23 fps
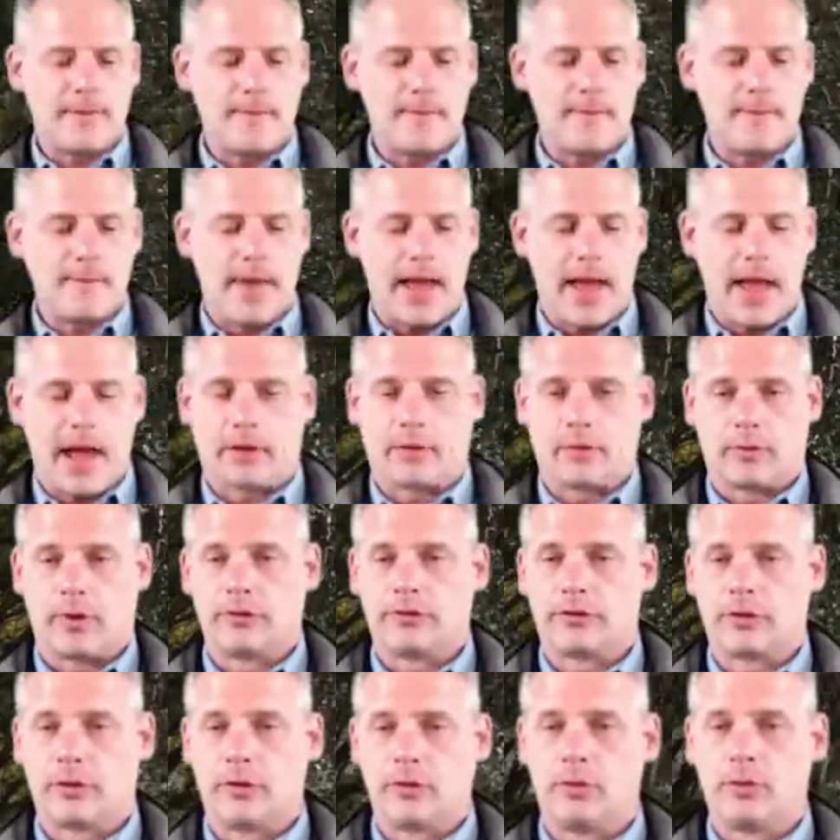the macro.
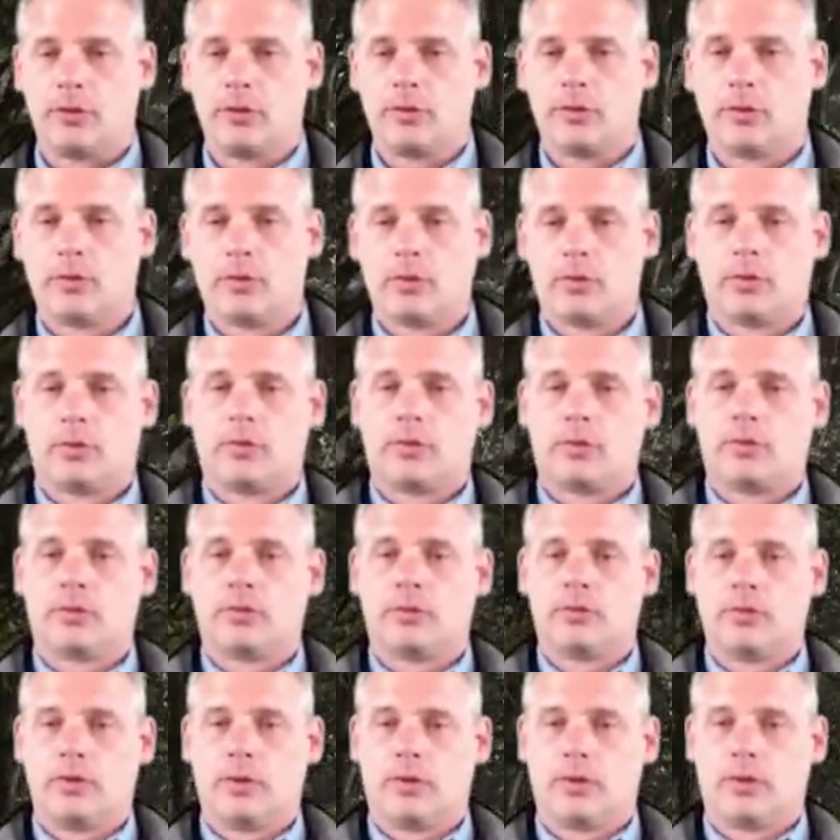So,
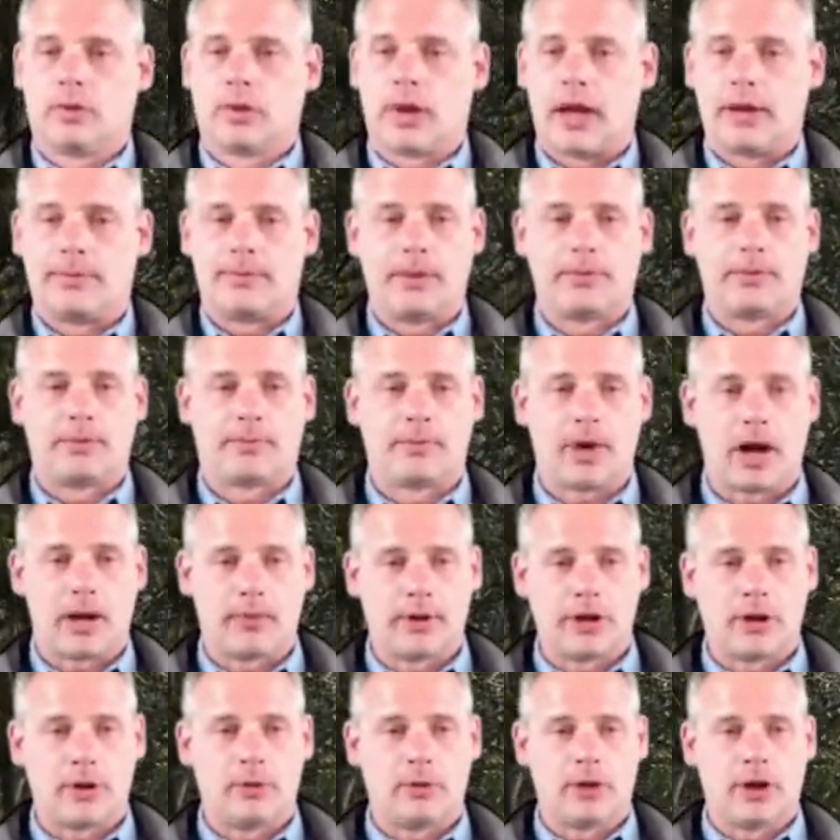a lot of people
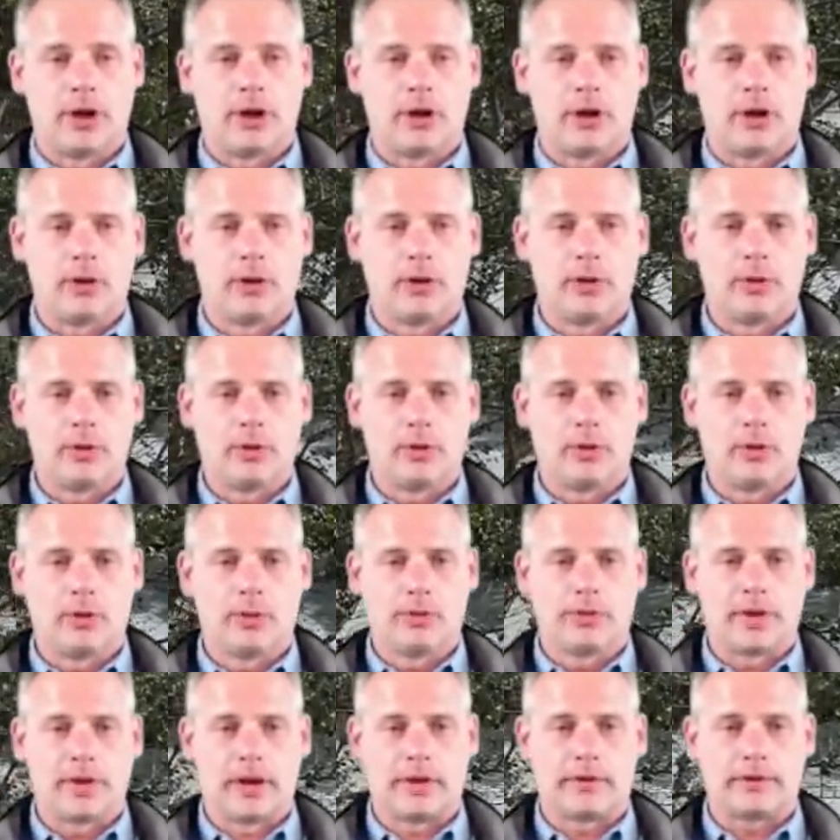probably don't
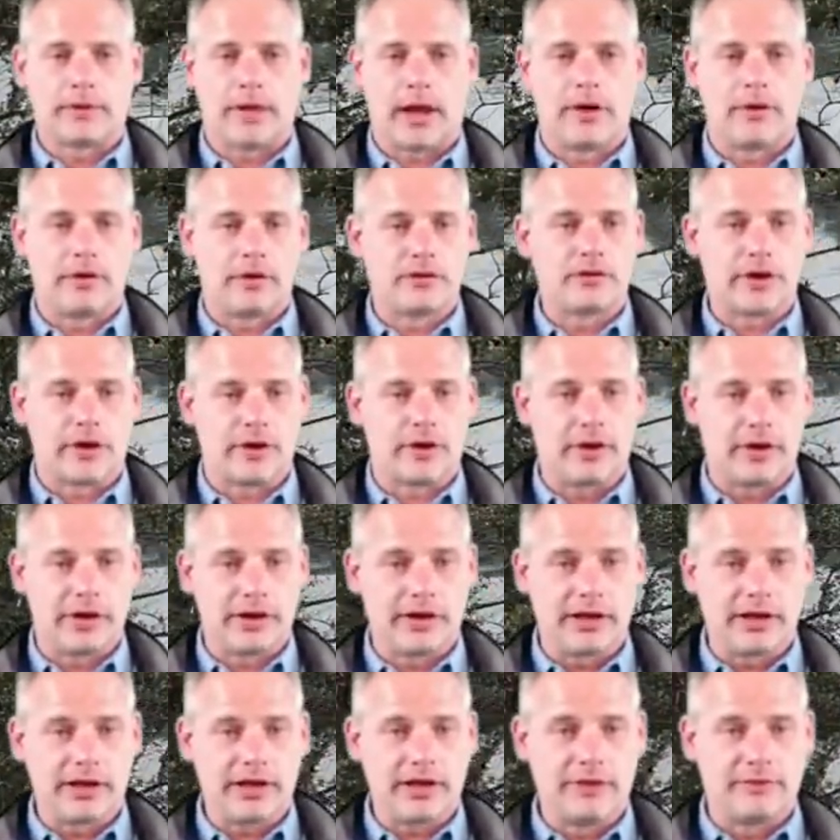know that the heritage area
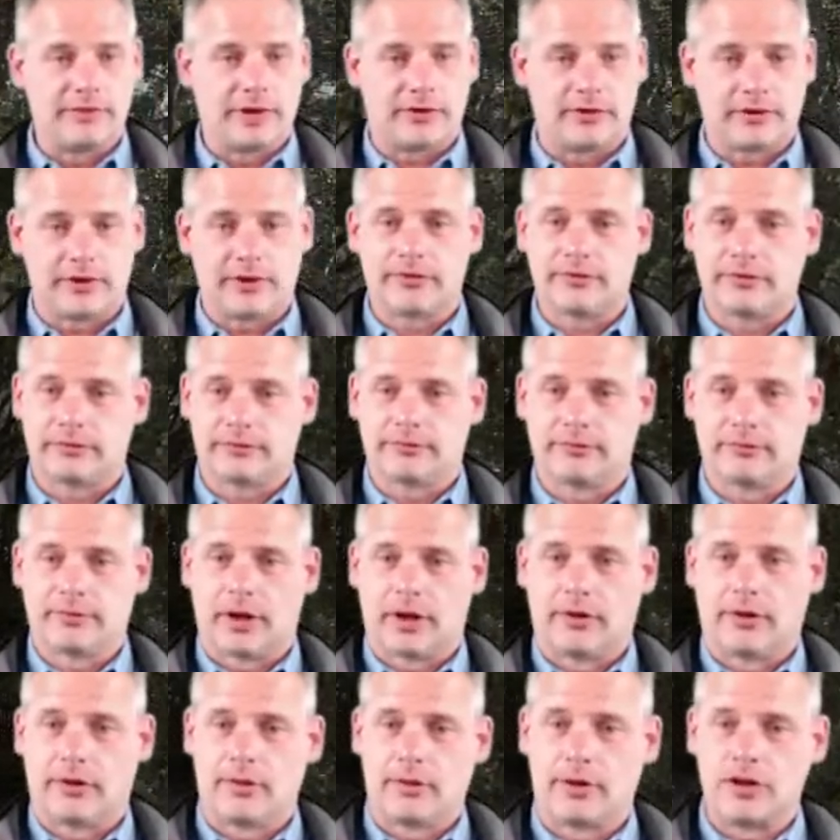even exists,
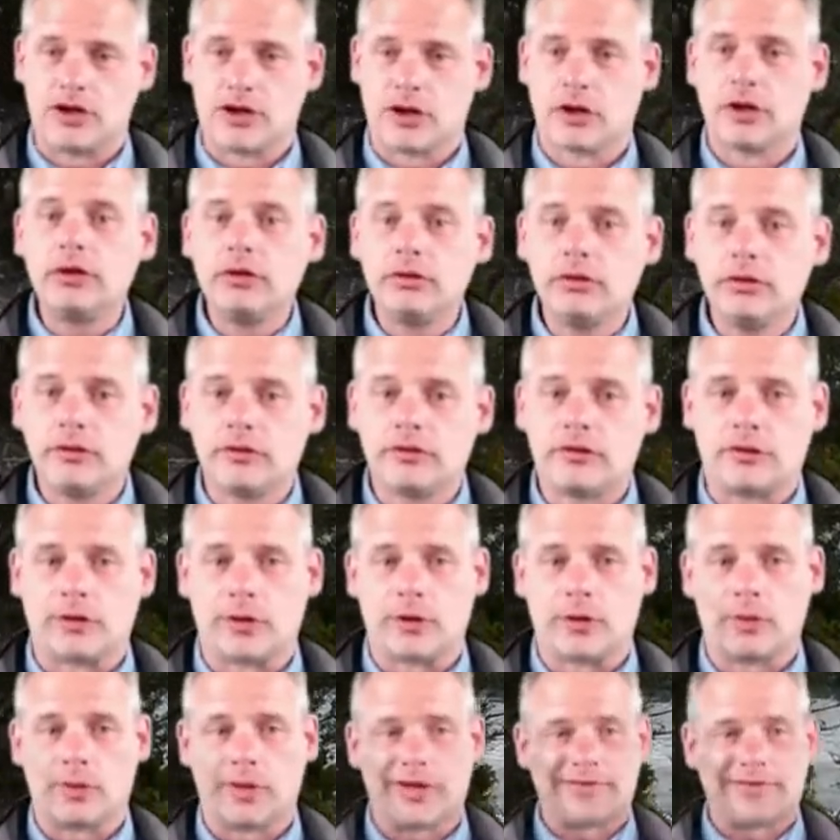although they should. So,
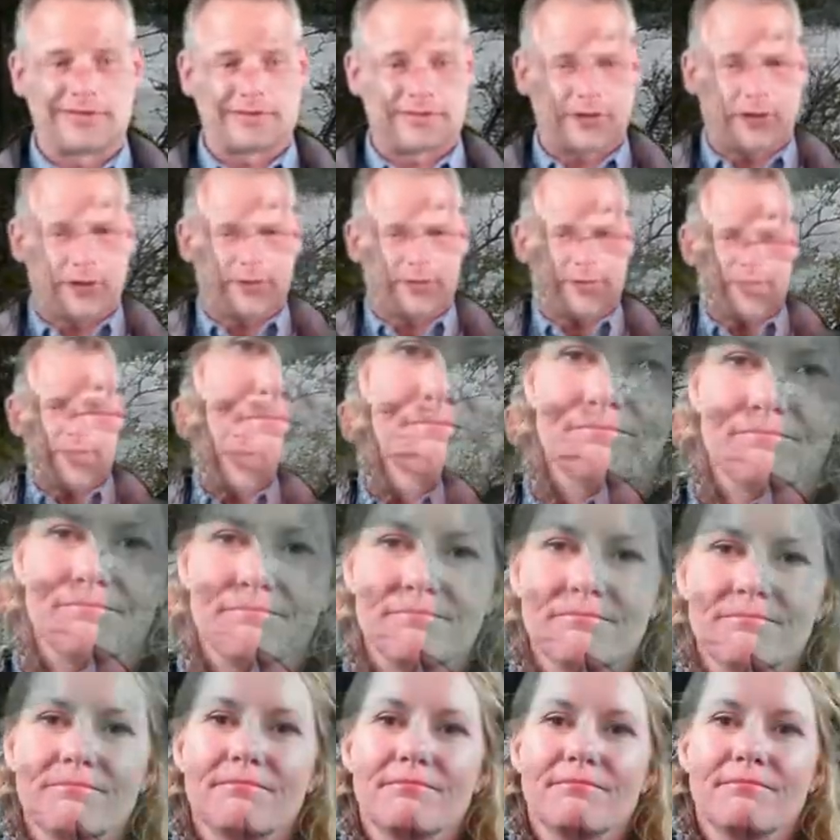mm-hmm. let's start there.
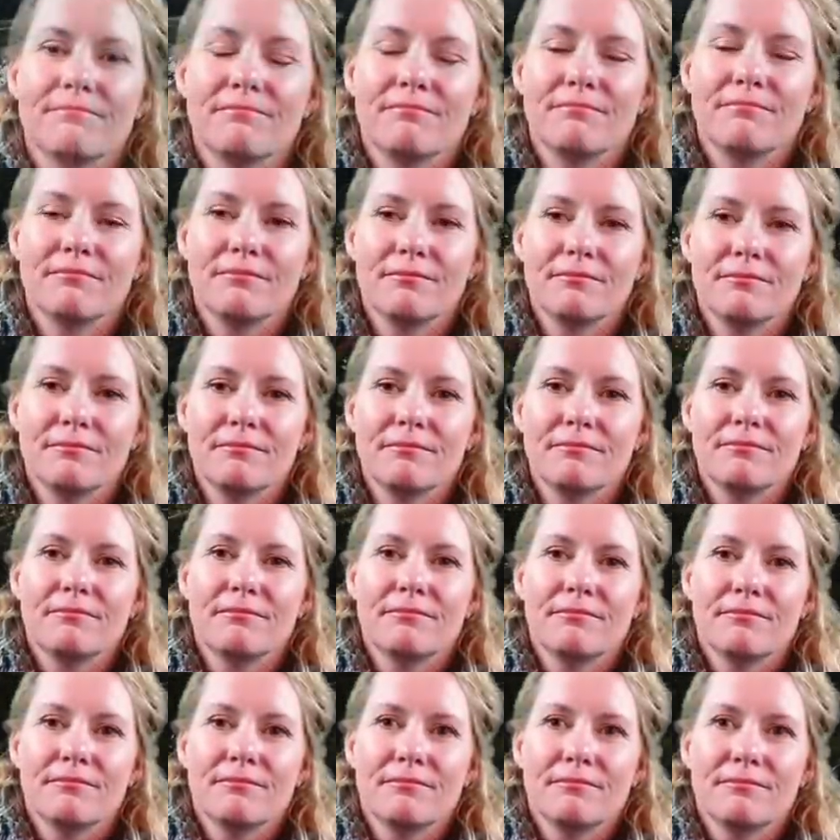What is a
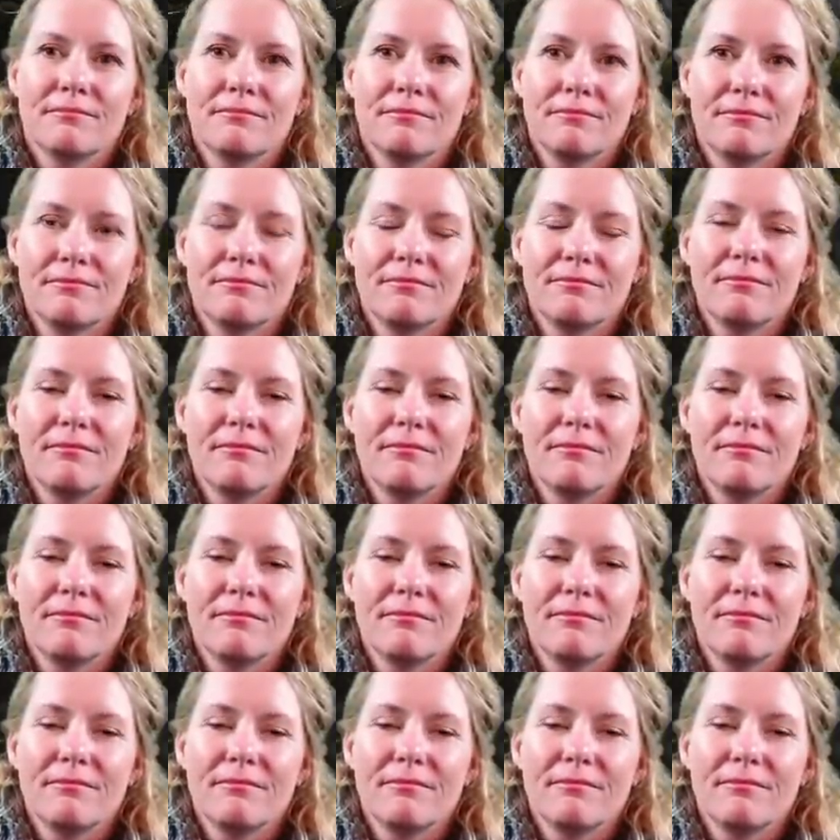Heritage Area?